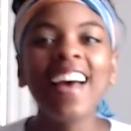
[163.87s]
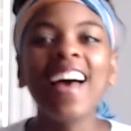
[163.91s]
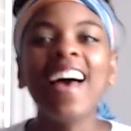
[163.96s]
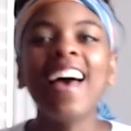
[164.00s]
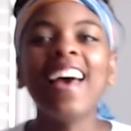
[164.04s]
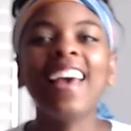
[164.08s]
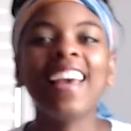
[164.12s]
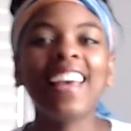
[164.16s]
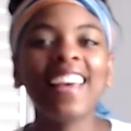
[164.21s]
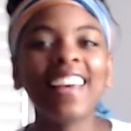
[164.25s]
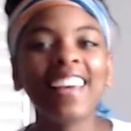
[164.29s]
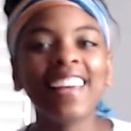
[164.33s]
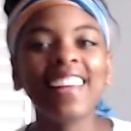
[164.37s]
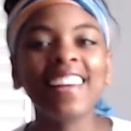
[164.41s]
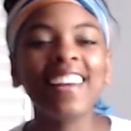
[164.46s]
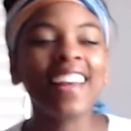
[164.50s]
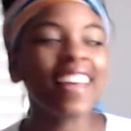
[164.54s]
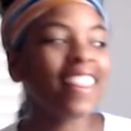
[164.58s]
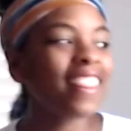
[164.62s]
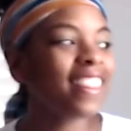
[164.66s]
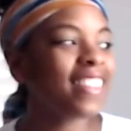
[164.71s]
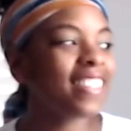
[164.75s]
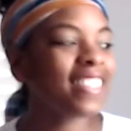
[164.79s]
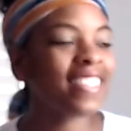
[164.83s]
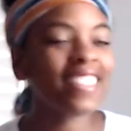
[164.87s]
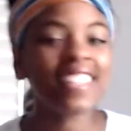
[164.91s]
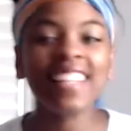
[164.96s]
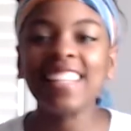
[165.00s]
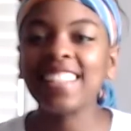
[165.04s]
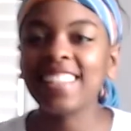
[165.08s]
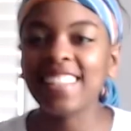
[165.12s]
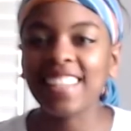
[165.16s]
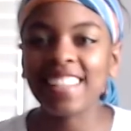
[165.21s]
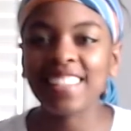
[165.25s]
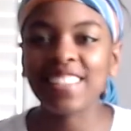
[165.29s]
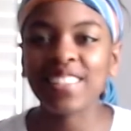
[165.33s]
in the
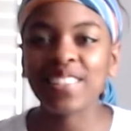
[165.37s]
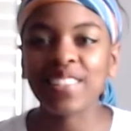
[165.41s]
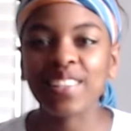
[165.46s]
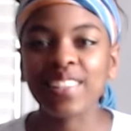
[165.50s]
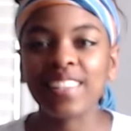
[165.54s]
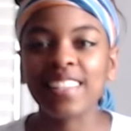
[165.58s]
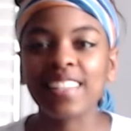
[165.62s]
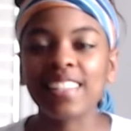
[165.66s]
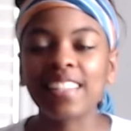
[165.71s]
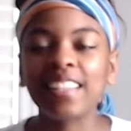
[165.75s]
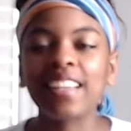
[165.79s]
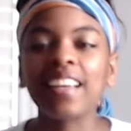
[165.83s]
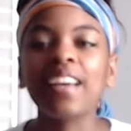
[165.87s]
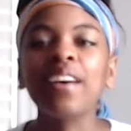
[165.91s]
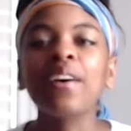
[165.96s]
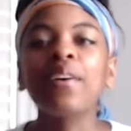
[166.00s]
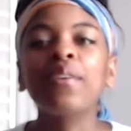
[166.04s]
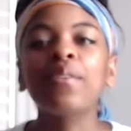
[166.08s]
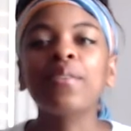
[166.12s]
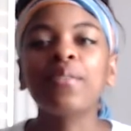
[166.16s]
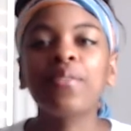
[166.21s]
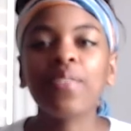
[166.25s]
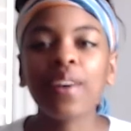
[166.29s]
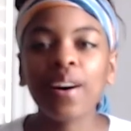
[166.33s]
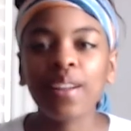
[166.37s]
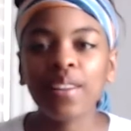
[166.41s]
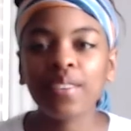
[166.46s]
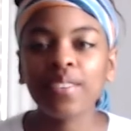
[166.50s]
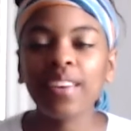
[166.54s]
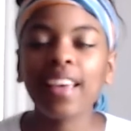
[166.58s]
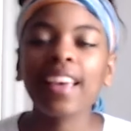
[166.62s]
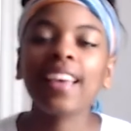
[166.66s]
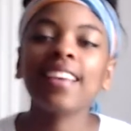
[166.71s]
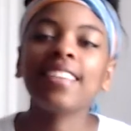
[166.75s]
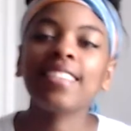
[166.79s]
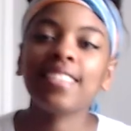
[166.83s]
Seedlings trilogy
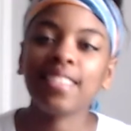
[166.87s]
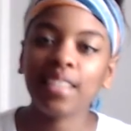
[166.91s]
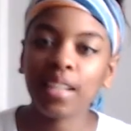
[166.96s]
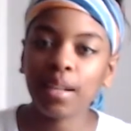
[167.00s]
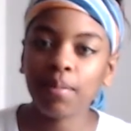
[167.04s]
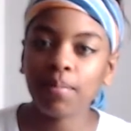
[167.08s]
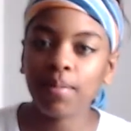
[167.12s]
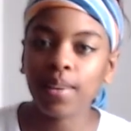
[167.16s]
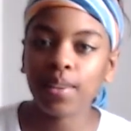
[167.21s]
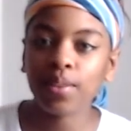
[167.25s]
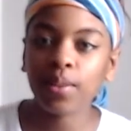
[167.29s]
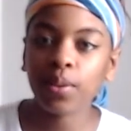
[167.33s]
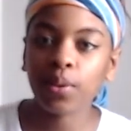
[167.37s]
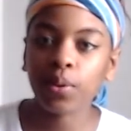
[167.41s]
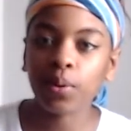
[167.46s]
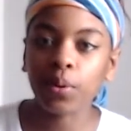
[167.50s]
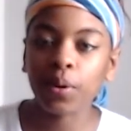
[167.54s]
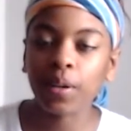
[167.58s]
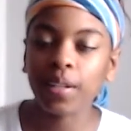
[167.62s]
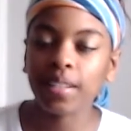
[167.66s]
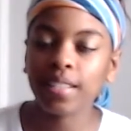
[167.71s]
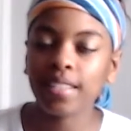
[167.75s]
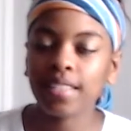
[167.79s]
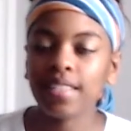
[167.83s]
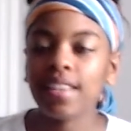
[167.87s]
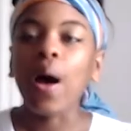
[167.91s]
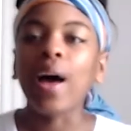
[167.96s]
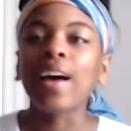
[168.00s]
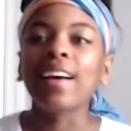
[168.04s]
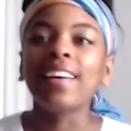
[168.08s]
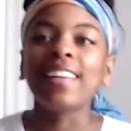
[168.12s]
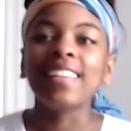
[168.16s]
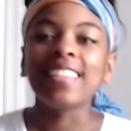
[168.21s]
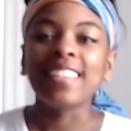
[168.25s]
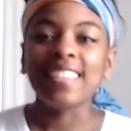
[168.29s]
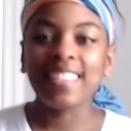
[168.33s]
following Seed Among the Thorns.
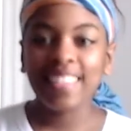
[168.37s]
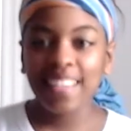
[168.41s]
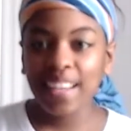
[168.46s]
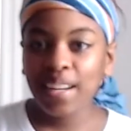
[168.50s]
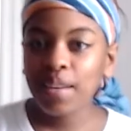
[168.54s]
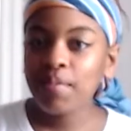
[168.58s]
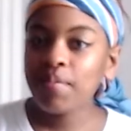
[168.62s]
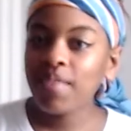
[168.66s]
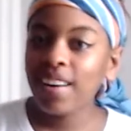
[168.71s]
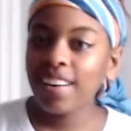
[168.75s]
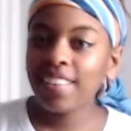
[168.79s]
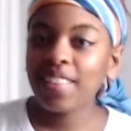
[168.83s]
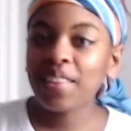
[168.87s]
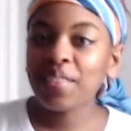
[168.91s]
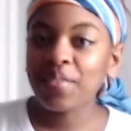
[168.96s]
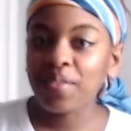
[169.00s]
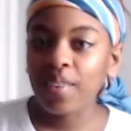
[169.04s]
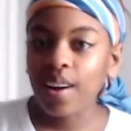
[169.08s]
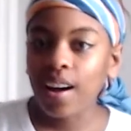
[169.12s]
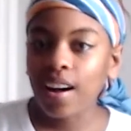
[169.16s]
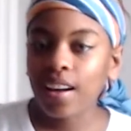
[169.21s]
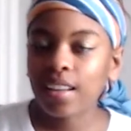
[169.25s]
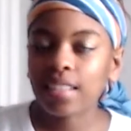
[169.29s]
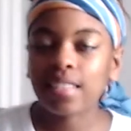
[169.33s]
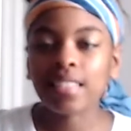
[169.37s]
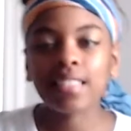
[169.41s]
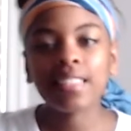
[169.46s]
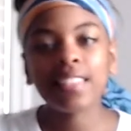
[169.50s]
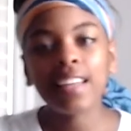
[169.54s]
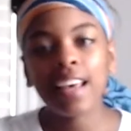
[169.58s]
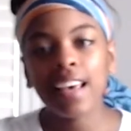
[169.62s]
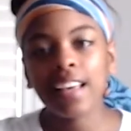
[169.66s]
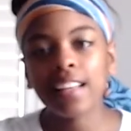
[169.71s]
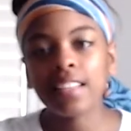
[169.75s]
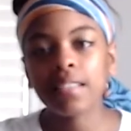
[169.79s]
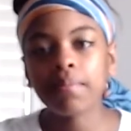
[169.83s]
Seed Among the Rocks
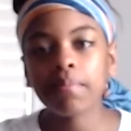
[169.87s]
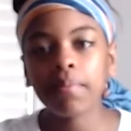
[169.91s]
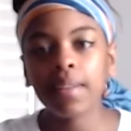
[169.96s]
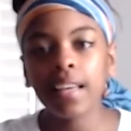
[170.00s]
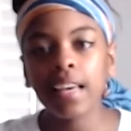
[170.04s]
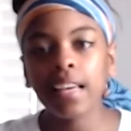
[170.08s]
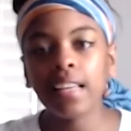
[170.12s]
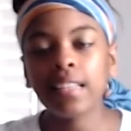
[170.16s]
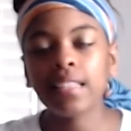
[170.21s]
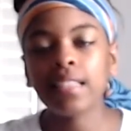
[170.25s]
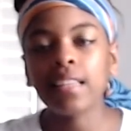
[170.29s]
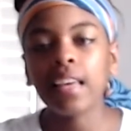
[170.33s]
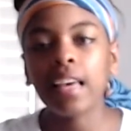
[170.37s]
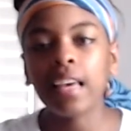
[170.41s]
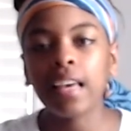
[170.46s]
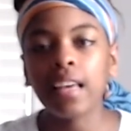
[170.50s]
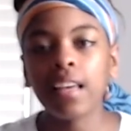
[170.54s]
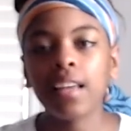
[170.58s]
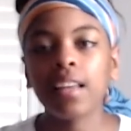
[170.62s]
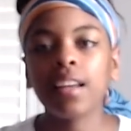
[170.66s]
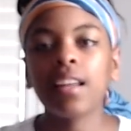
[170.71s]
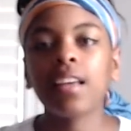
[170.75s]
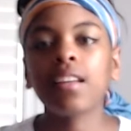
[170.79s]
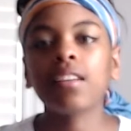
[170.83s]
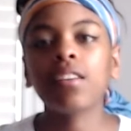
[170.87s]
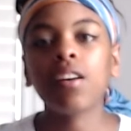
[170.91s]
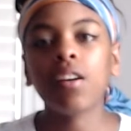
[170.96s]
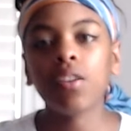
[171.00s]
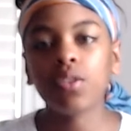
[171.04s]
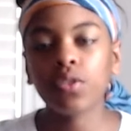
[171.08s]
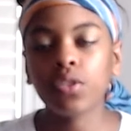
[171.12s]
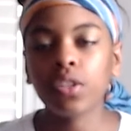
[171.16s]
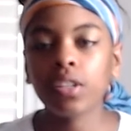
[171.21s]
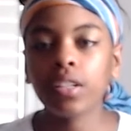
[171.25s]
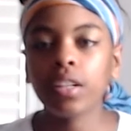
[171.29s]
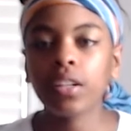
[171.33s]
takes place in an
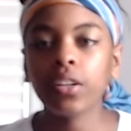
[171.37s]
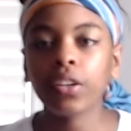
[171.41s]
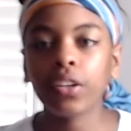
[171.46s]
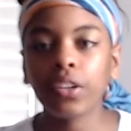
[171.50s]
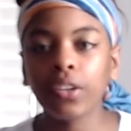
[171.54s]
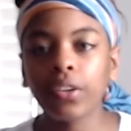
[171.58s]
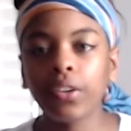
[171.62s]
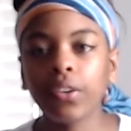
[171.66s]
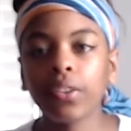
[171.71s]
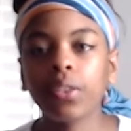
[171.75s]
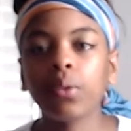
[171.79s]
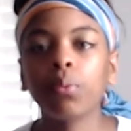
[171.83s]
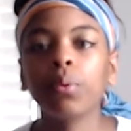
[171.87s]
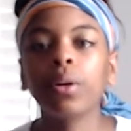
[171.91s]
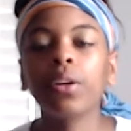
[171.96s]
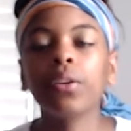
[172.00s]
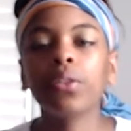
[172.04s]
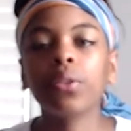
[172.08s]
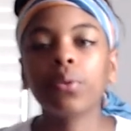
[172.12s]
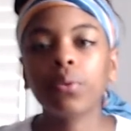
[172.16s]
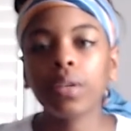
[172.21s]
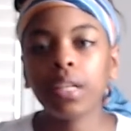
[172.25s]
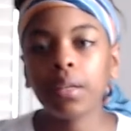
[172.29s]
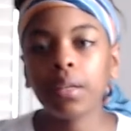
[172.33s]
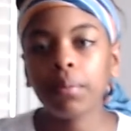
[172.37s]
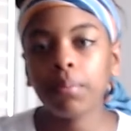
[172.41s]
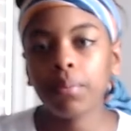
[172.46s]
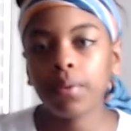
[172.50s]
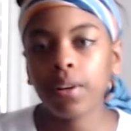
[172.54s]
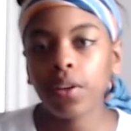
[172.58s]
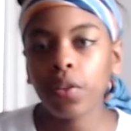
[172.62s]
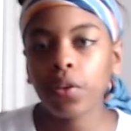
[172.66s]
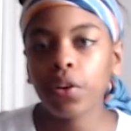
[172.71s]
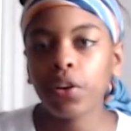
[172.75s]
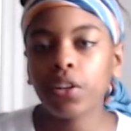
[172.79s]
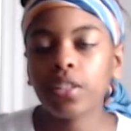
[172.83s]
alternate Earth where three
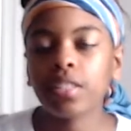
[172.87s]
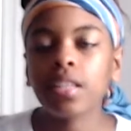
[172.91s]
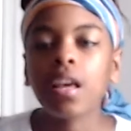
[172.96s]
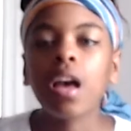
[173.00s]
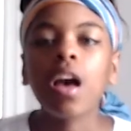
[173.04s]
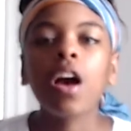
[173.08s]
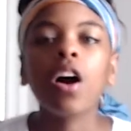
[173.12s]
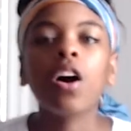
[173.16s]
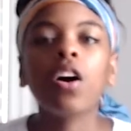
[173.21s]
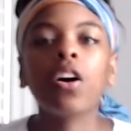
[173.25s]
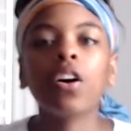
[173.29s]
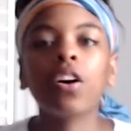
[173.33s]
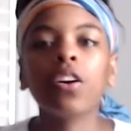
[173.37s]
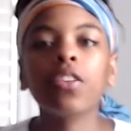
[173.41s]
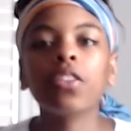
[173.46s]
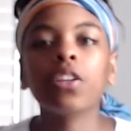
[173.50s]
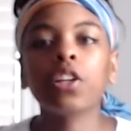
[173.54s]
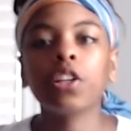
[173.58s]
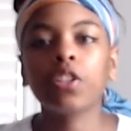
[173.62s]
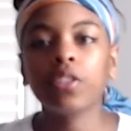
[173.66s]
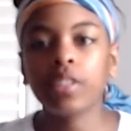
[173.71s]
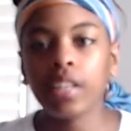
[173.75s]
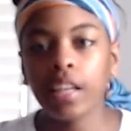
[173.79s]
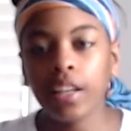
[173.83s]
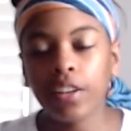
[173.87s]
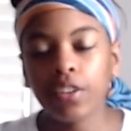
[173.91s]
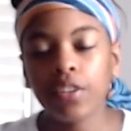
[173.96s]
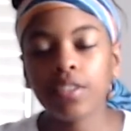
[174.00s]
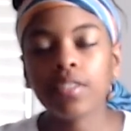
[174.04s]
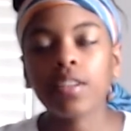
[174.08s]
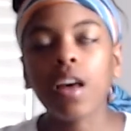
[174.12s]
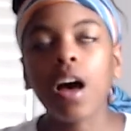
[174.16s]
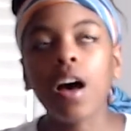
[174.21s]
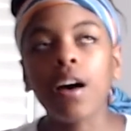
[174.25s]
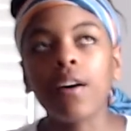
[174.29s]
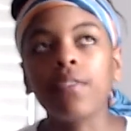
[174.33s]
brothers are the creators
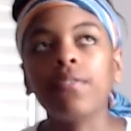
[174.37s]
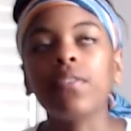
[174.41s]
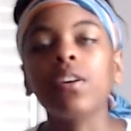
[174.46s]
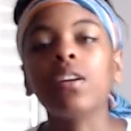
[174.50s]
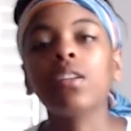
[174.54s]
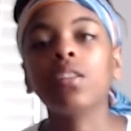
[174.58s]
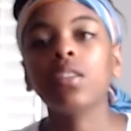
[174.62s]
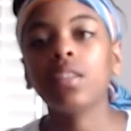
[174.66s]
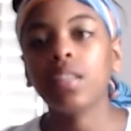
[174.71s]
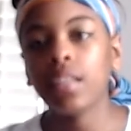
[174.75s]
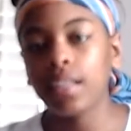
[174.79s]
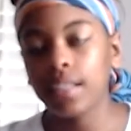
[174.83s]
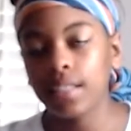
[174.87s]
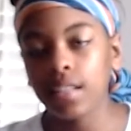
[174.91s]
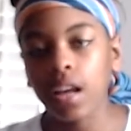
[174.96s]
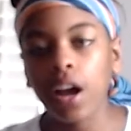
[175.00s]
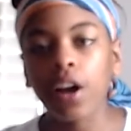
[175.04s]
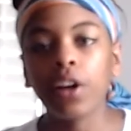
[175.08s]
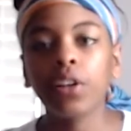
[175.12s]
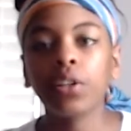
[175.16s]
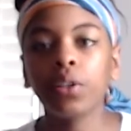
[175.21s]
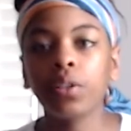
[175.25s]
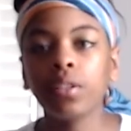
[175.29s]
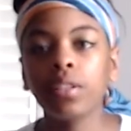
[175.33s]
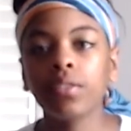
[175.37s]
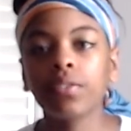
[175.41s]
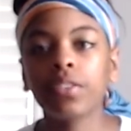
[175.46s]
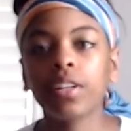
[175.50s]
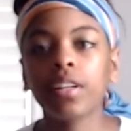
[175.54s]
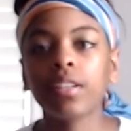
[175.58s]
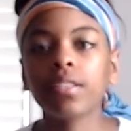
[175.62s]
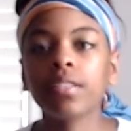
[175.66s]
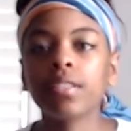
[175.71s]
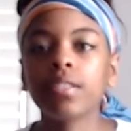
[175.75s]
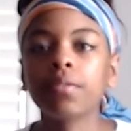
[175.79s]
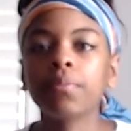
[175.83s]
of the entire
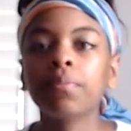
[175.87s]
universe.